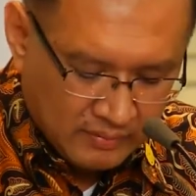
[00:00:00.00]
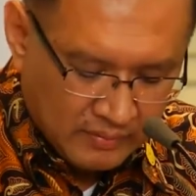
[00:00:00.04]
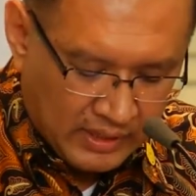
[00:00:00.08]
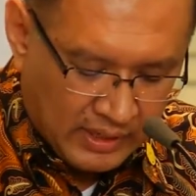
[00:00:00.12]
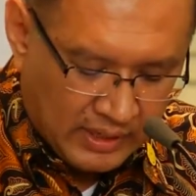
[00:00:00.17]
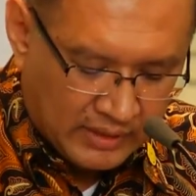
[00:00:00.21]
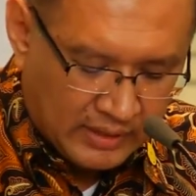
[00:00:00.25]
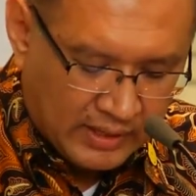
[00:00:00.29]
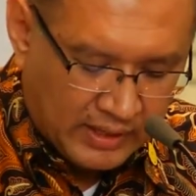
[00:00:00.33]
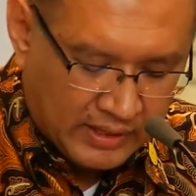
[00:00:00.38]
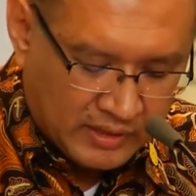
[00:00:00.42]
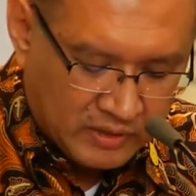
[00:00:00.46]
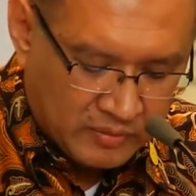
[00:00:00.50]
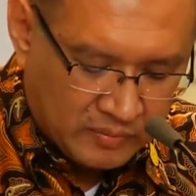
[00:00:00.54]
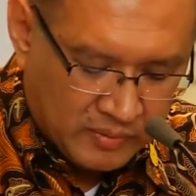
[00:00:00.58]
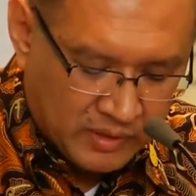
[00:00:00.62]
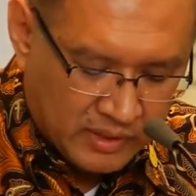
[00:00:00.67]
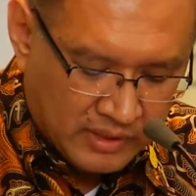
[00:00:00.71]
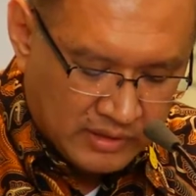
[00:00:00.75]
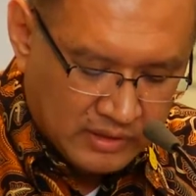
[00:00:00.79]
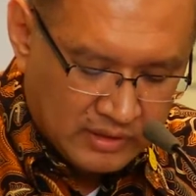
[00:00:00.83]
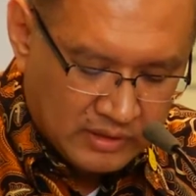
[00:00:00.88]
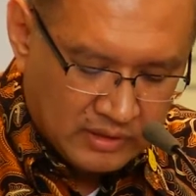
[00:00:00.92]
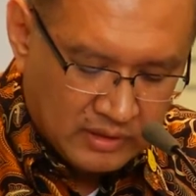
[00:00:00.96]
and
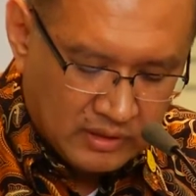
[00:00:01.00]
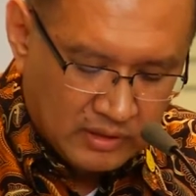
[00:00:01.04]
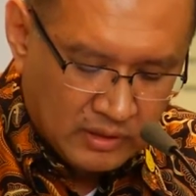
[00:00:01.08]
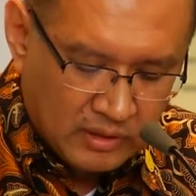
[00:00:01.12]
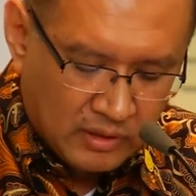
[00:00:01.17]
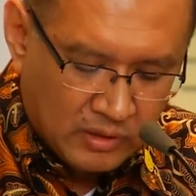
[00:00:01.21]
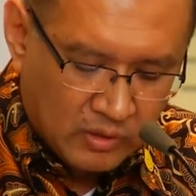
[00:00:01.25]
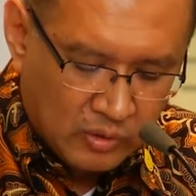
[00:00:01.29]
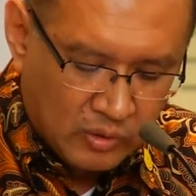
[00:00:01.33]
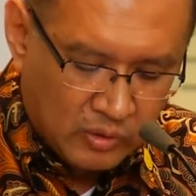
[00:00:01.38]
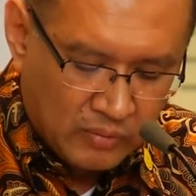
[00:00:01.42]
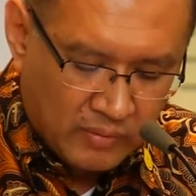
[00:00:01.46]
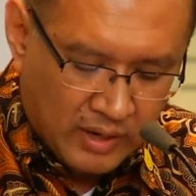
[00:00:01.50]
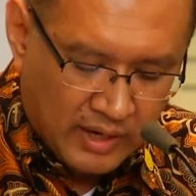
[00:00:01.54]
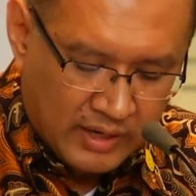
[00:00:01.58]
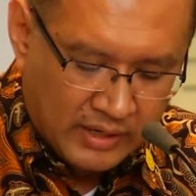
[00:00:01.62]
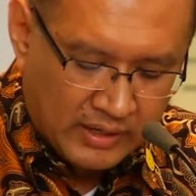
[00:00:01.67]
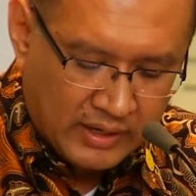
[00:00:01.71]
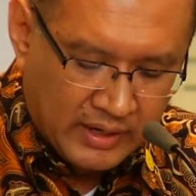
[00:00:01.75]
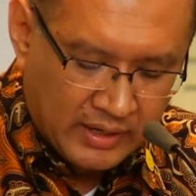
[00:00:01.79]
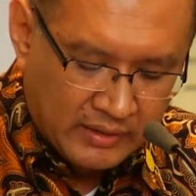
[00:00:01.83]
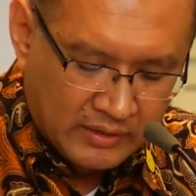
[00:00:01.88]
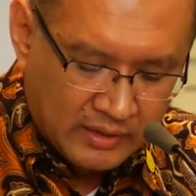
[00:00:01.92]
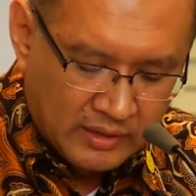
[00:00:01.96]
experts whom are
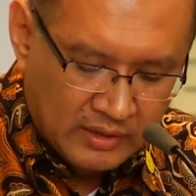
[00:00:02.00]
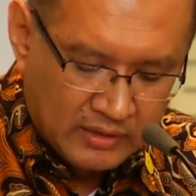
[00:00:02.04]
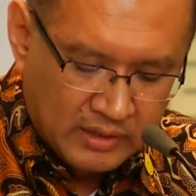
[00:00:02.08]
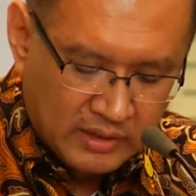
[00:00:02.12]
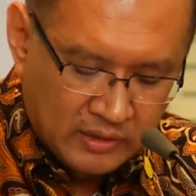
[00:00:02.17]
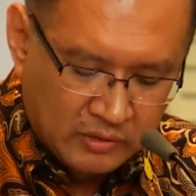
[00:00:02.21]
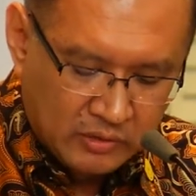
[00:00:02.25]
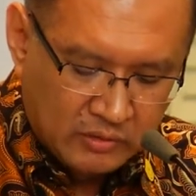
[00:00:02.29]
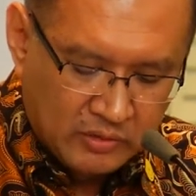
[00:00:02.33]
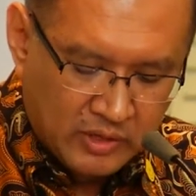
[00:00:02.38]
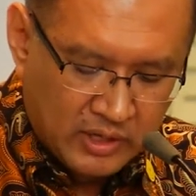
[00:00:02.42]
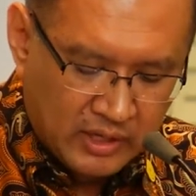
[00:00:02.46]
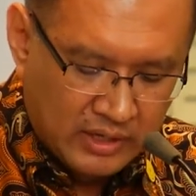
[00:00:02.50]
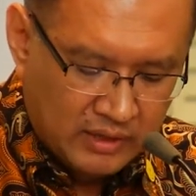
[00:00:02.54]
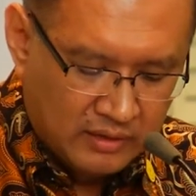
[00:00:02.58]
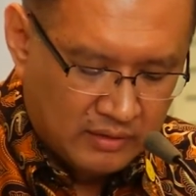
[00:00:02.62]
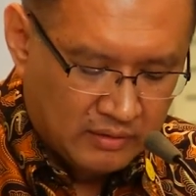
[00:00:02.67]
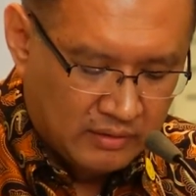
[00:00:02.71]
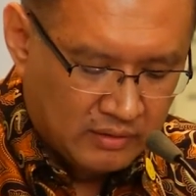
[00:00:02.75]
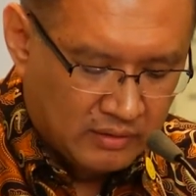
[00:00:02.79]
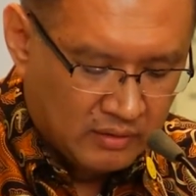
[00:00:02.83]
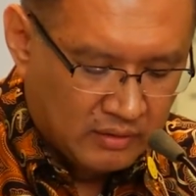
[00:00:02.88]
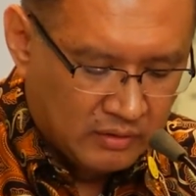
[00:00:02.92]
gathered here today